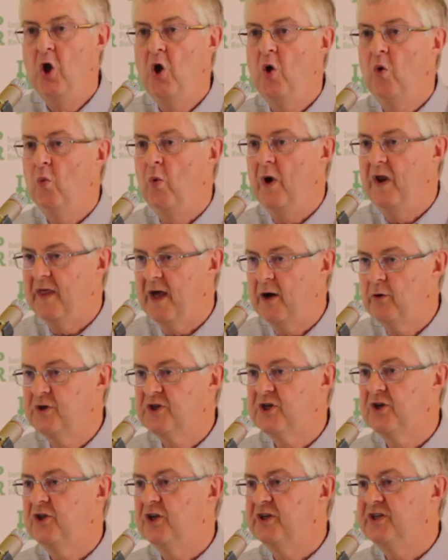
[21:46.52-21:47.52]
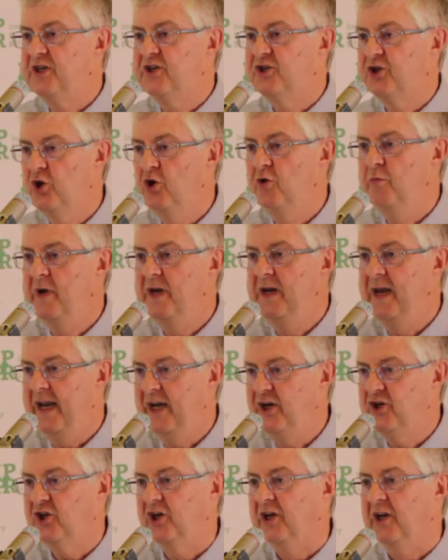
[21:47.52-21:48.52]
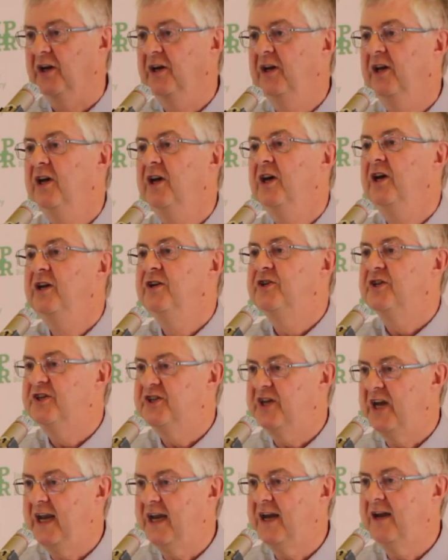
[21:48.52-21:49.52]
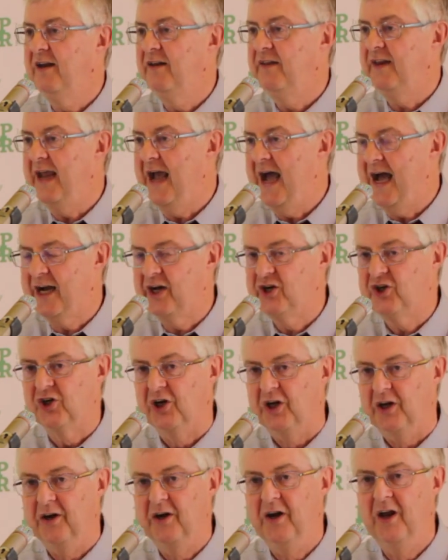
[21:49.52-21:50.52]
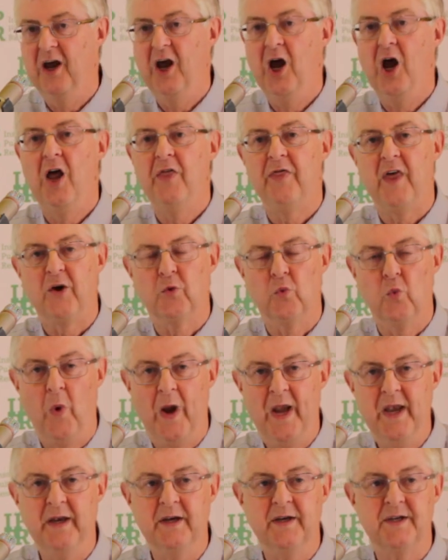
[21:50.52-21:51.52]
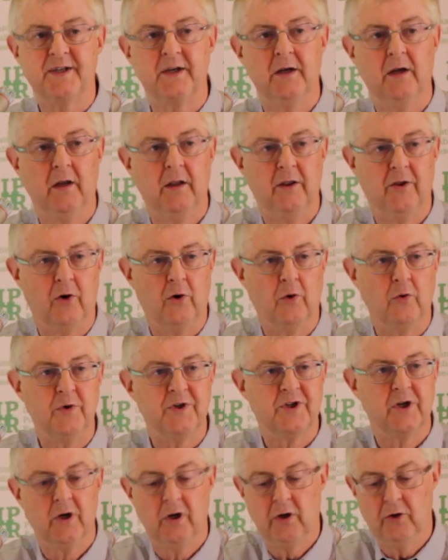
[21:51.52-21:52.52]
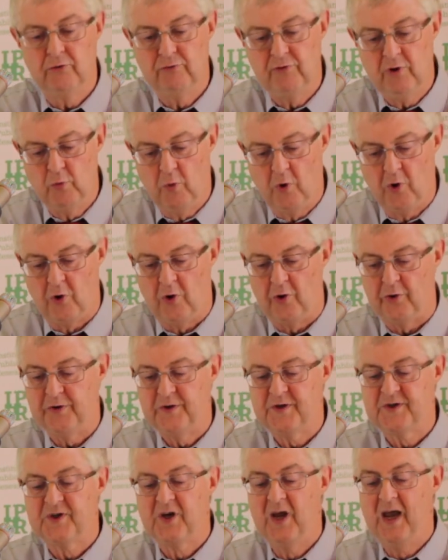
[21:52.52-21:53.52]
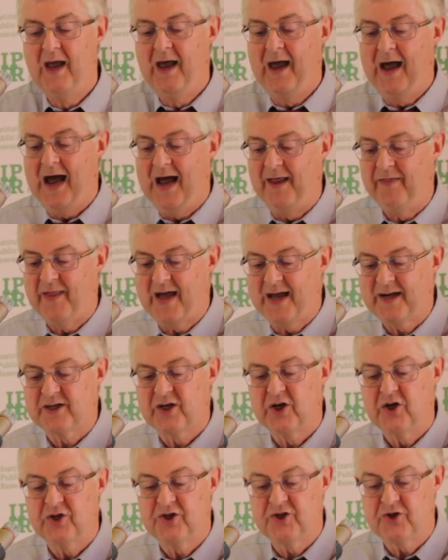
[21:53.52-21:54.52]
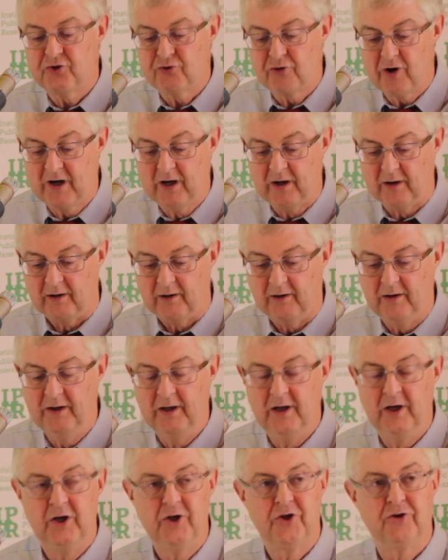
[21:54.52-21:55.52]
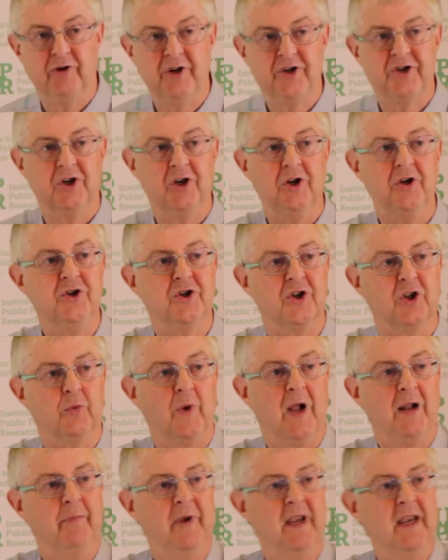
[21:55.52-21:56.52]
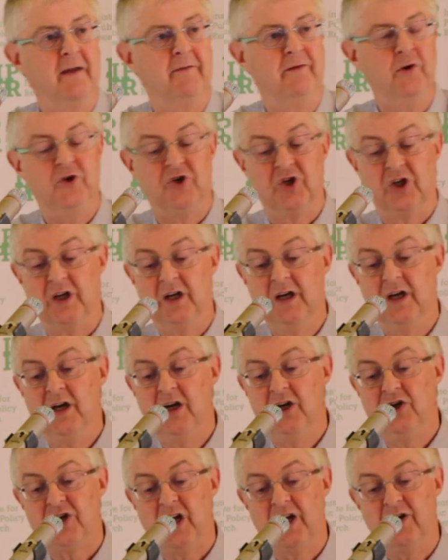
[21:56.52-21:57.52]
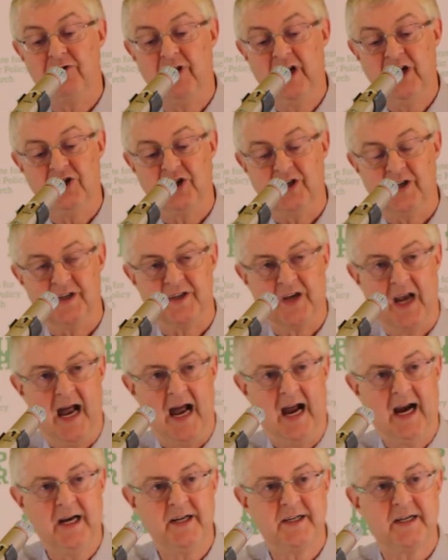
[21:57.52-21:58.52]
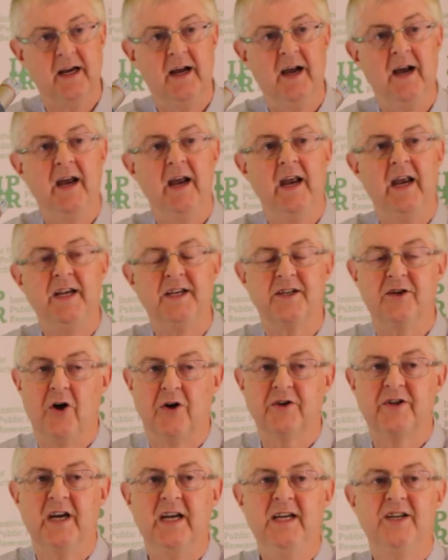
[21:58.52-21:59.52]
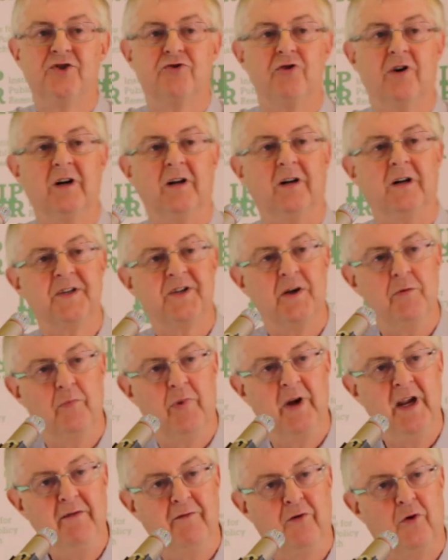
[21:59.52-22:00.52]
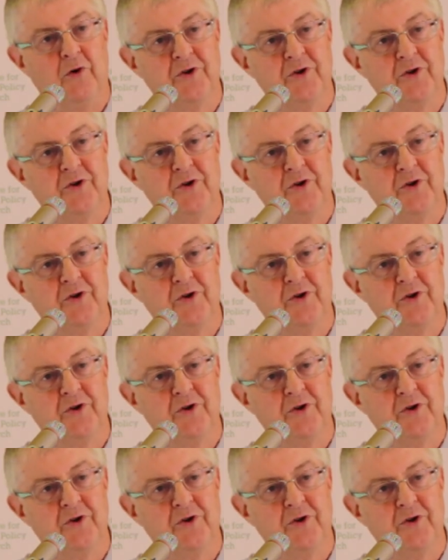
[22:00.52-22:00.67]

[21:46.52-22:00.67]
without the determination to take the action that wins those rewards. And that struggle to return to the Wellbeing of Future Generations Act is not a struggle simply for